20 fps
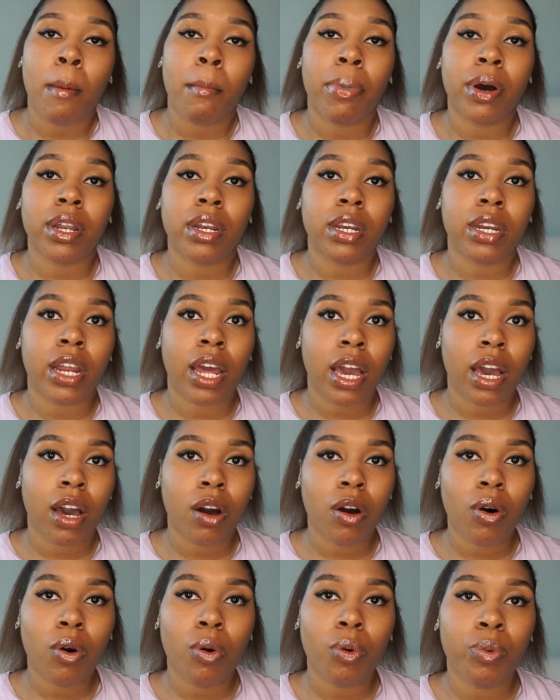But
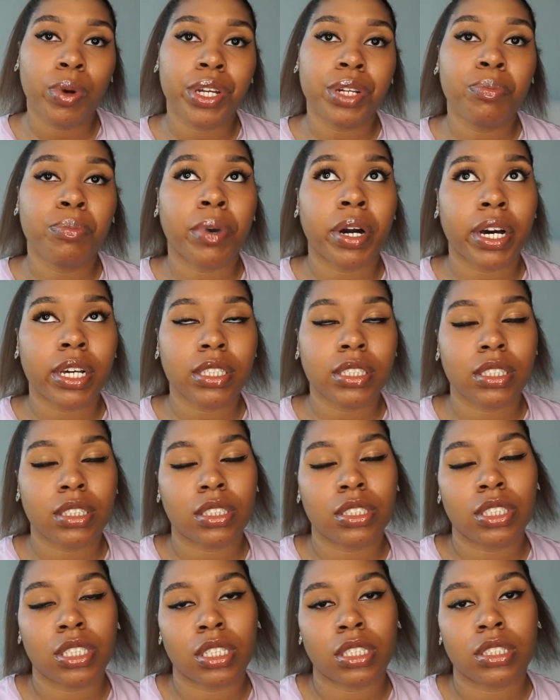now we
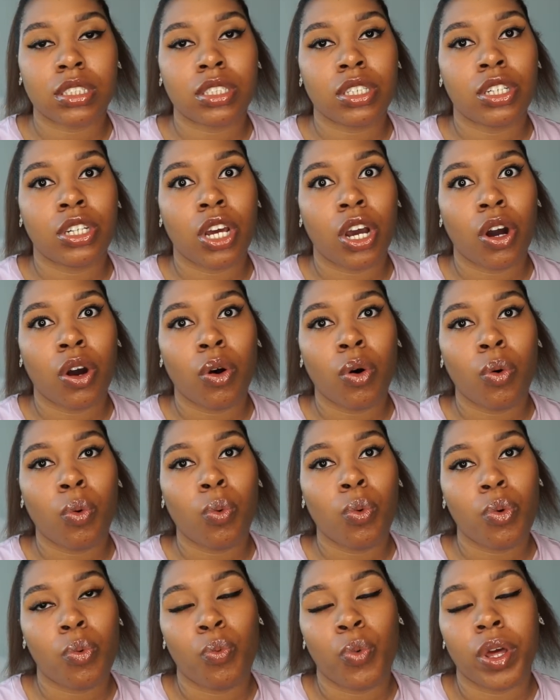must just
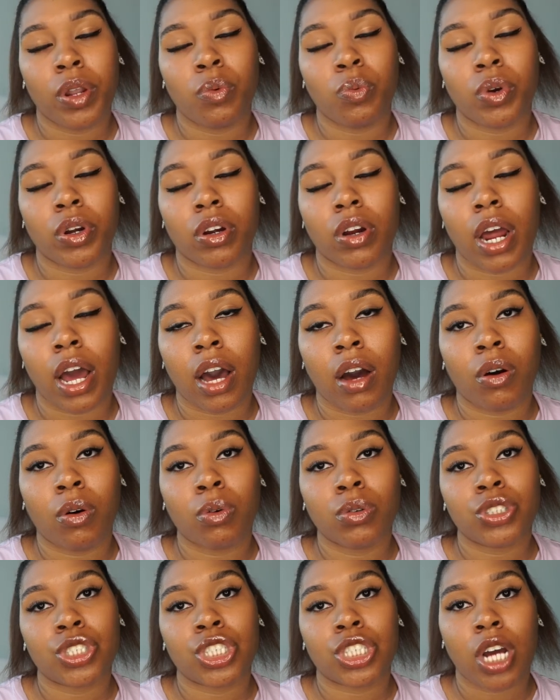know when we're
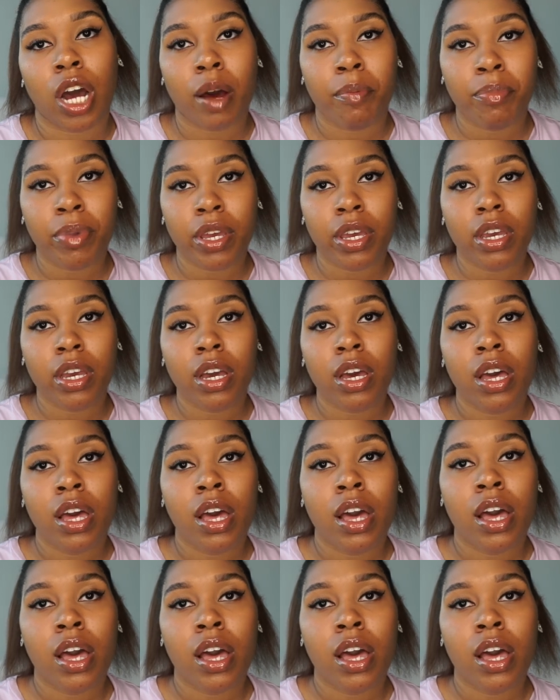out shopping